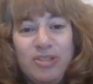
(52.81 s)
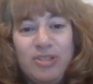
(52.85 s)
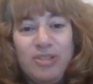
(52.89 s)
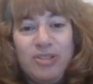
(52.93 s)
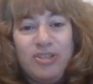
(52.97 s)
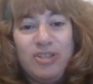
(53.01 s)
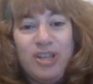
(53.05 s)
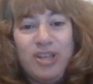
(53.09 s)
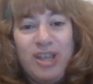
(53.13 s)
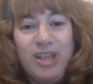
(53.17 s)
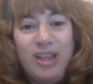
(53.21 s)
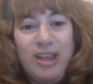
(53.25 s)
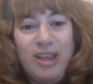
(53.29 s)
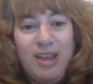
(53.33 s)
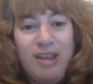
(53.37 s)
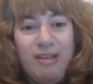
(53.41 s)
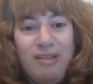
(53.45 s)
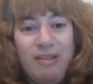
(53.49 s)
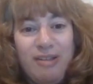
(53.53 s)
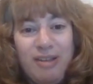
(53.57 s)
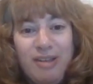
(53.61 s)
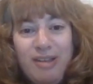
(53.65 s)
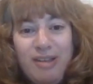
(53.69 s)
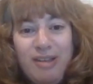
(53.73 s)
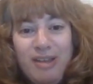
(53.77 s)
to
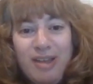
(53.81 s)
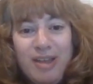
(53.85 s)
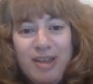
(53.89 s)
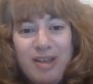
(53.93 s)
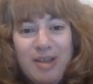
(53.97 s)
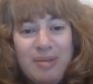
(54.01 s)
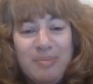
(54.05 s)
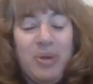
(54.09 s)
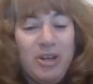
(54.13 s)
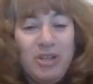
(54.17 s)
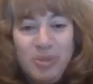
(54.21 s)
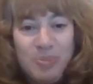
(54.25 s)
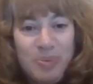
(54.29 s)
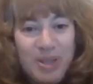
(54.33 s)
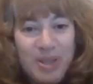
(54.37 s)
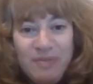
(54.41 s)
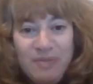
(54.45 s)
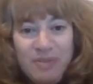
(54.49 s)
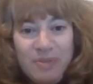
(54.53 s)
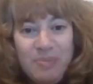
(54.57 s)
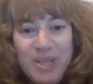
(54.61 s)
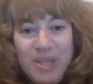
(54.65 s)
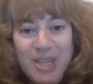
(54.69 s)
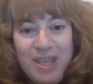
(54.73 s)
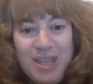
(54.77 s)
share. Where should we
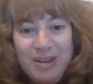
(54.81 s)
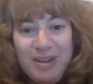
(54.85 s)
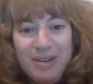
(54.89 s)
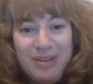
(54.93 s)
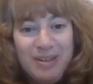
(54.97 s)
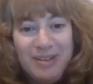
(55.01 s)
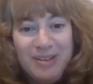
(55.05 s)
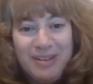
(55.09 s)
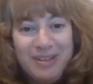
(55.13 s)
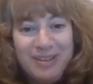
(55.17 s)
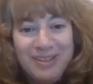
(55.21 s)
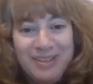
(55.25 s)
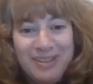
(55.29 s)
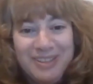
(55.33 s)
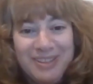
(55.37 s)
even begin?